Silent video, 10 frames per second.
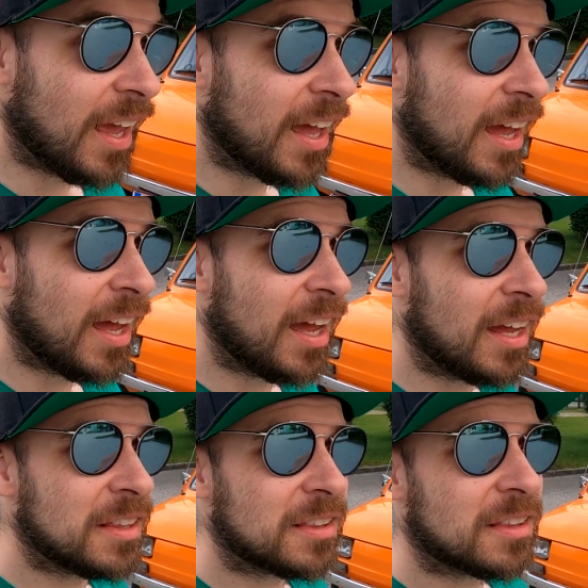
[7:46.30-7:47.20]

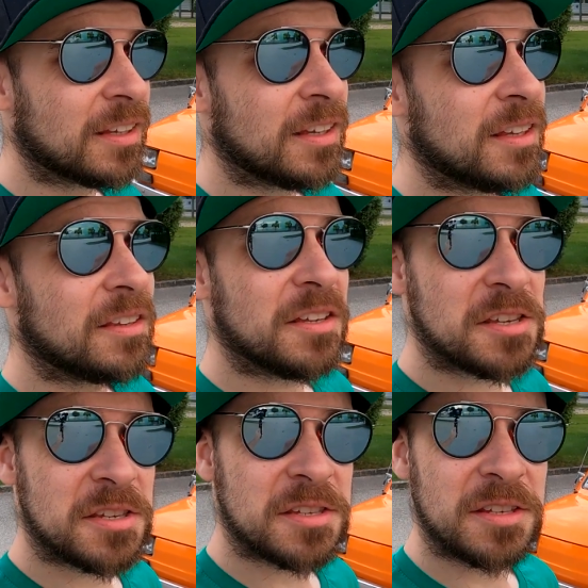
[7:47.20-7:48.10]
And
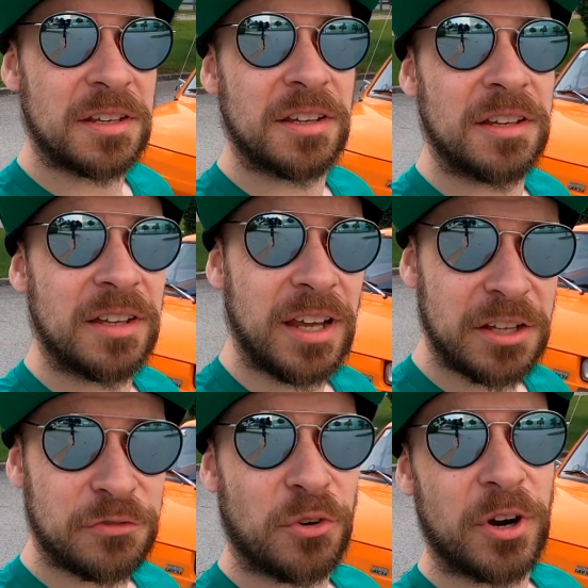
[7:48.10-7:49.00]
this is
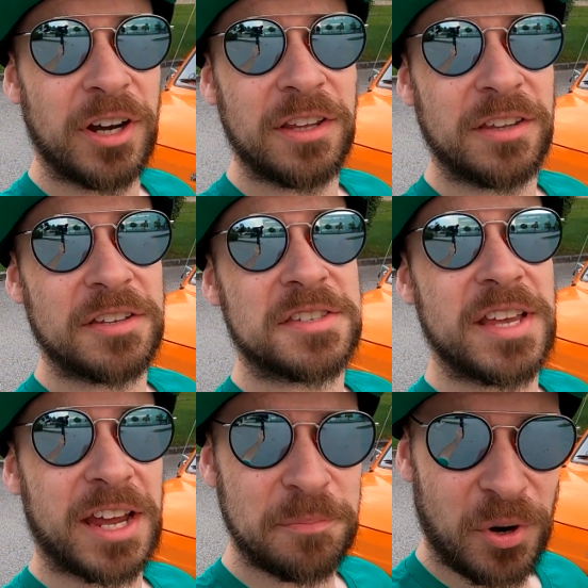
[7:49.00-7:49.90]
it for the
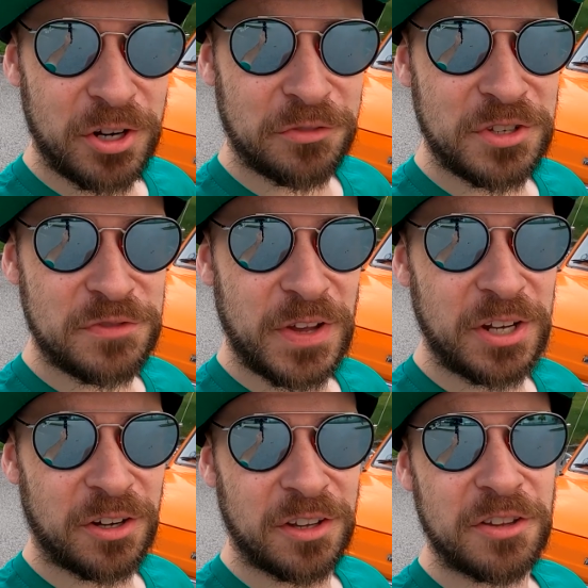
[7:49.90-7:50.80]
second part of this
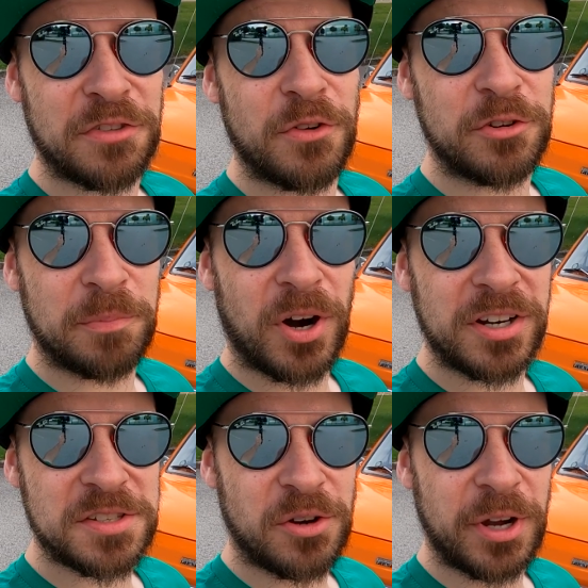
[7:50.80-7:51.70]
video. The third
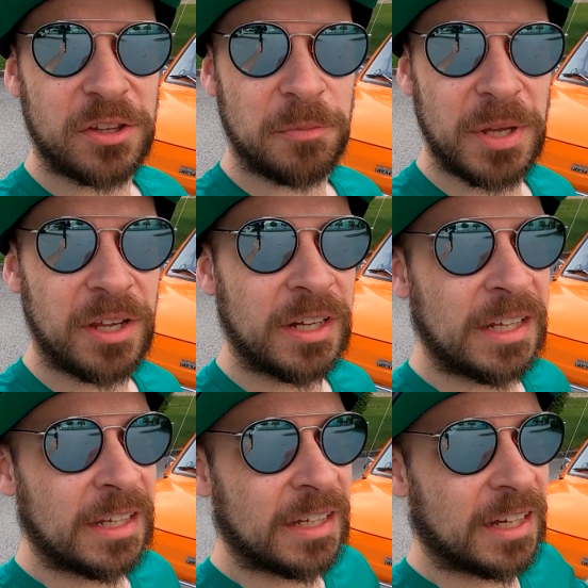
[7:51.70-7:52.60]
part is going to be
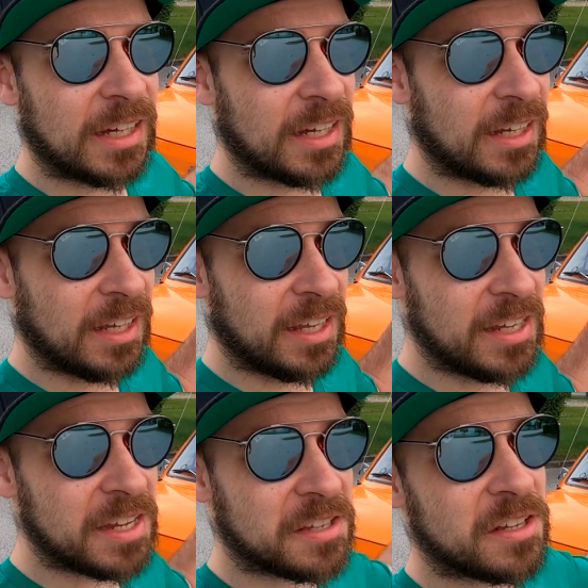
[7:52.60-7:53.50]

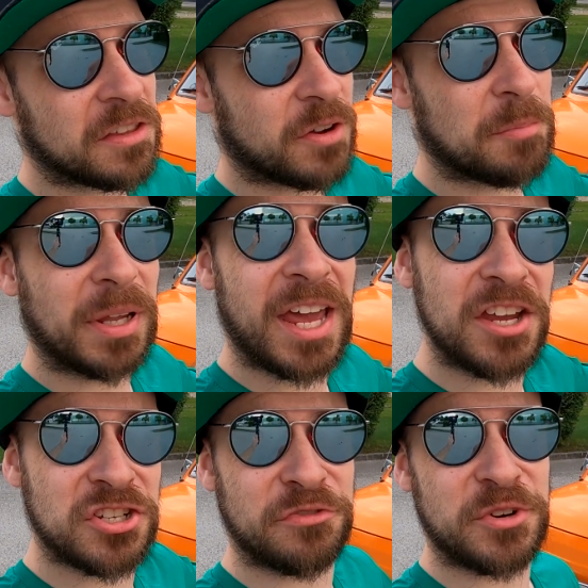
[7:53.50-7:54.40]
yet another
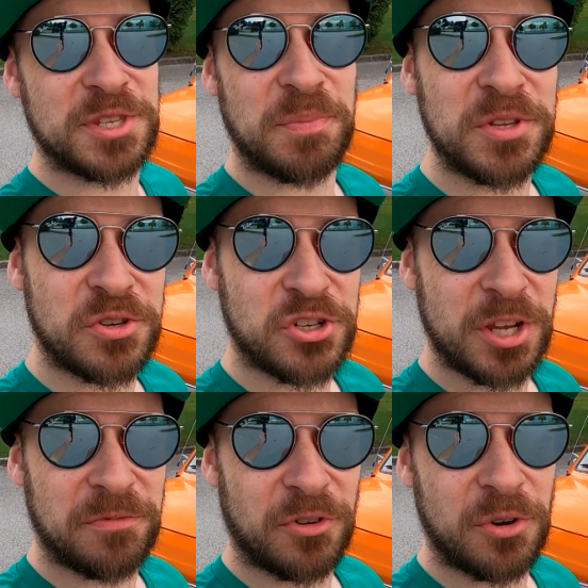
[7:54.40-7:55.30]
application for a
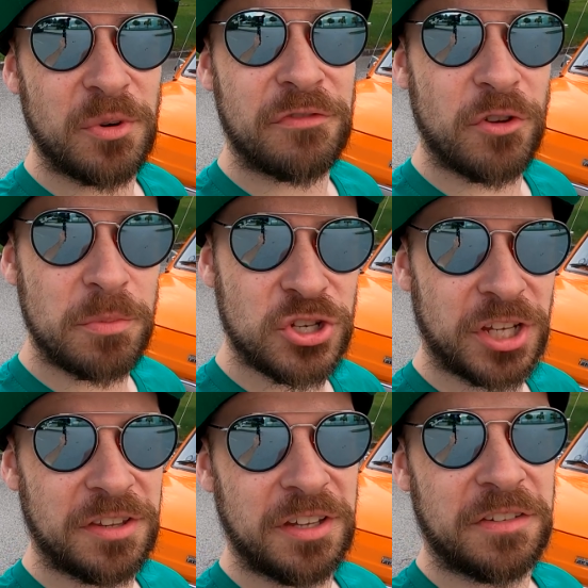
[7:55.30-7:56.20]
sponsorship for
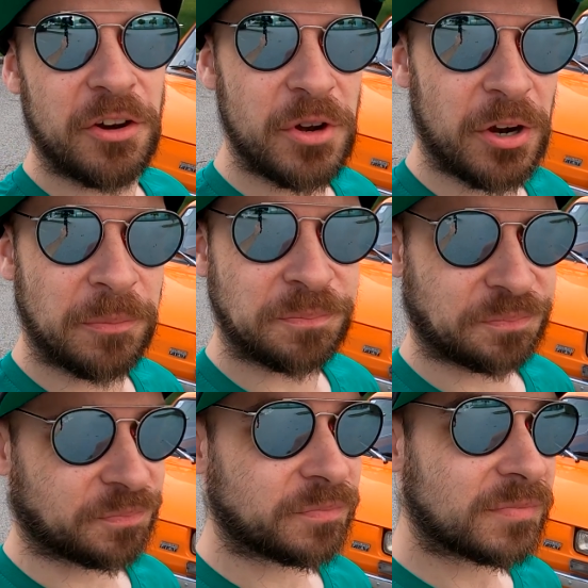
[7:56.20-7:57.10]
refurbishing the interior.
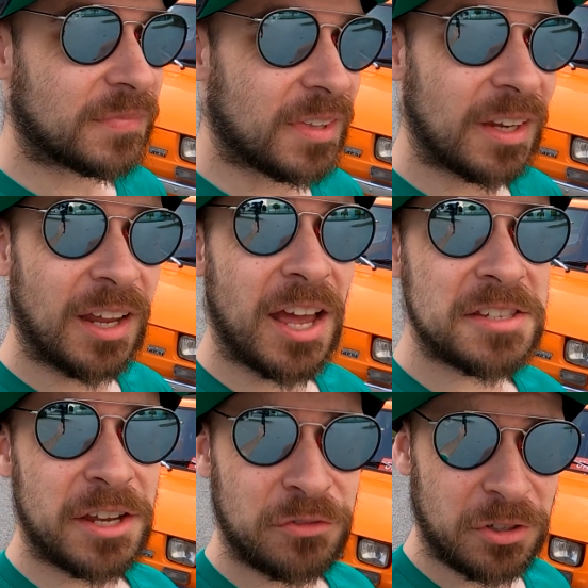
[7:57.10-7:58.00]

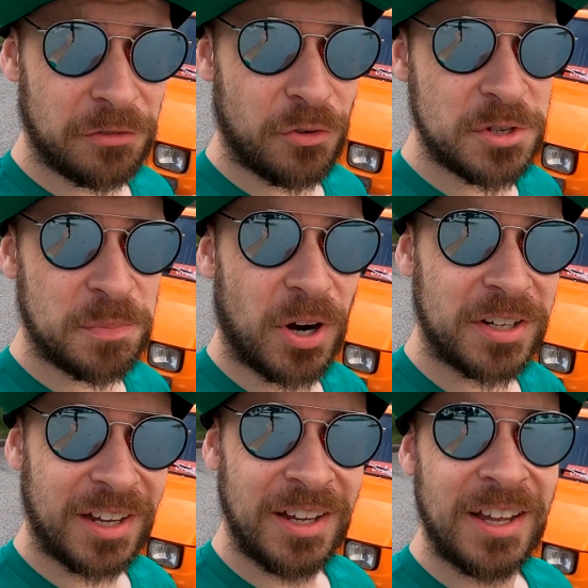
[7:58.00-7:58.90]
As after the first
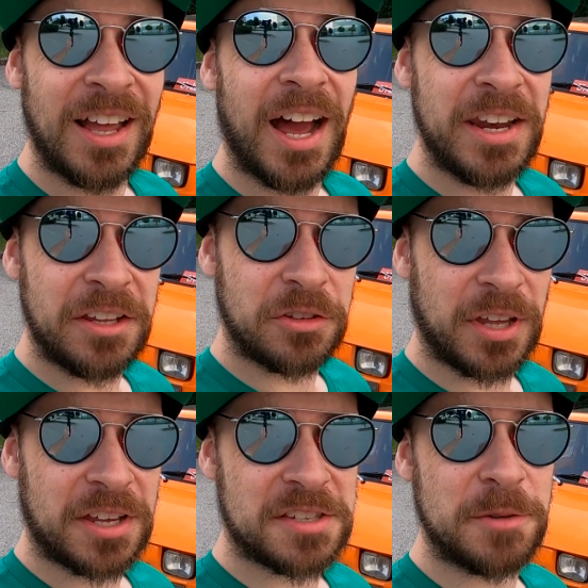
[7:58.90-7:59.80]
part, I need to
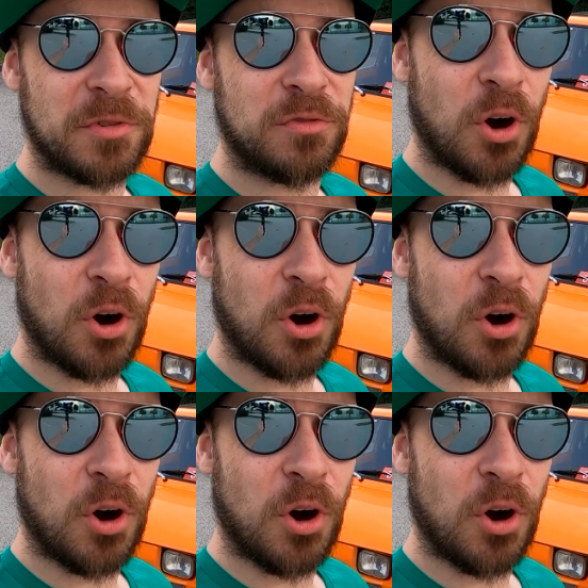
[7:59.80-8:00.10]
take a sip of